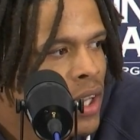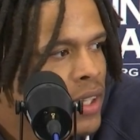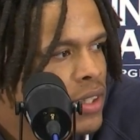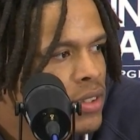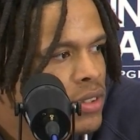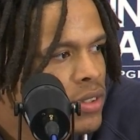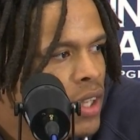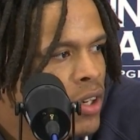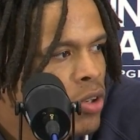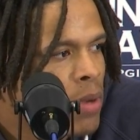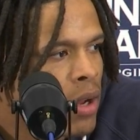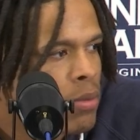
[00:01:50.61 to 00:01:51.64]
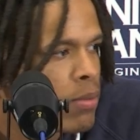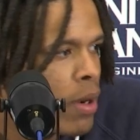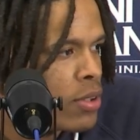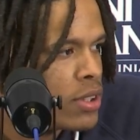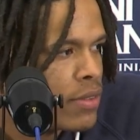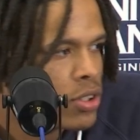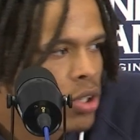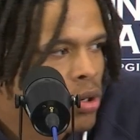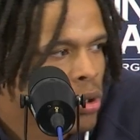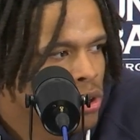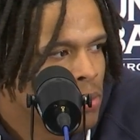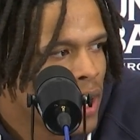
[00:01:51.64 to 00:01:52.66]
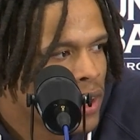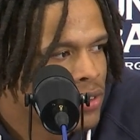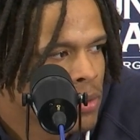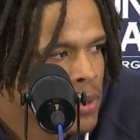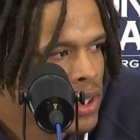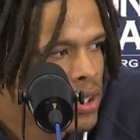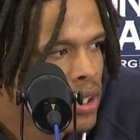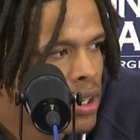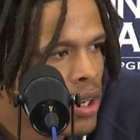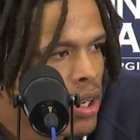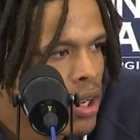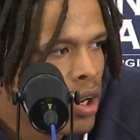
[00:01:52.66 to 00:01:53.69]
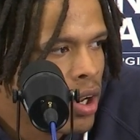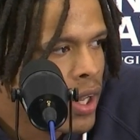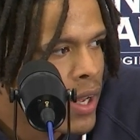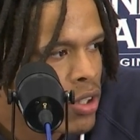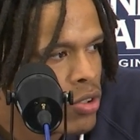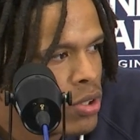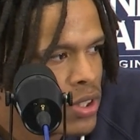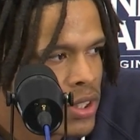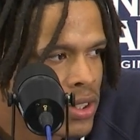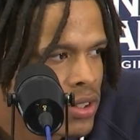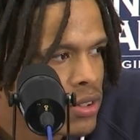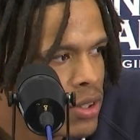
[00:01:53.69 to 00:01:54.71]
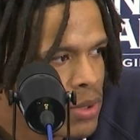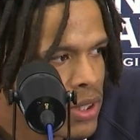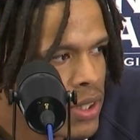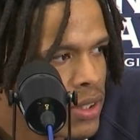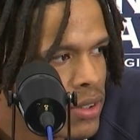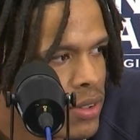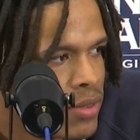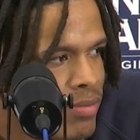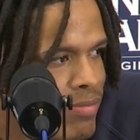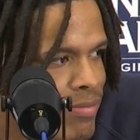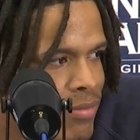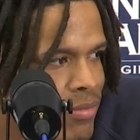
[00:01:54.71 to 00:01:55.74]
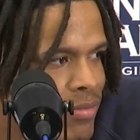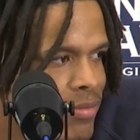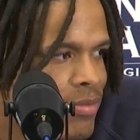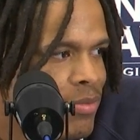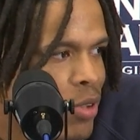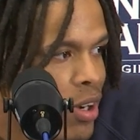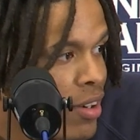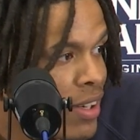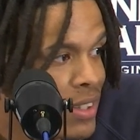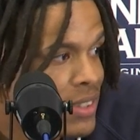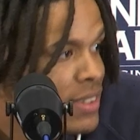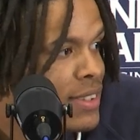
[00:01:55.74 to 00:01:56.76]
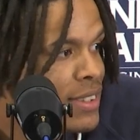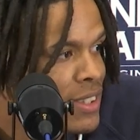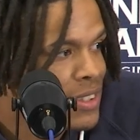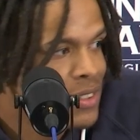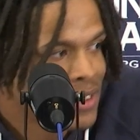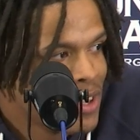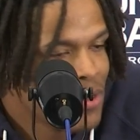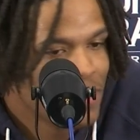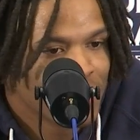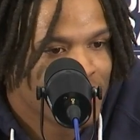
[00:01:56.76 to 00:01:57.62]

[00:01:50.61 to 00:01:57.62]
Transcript: Like I know my my receiver's gonna hold the blocks for me all I got to do is just, you know what I'm saying, progress and just go.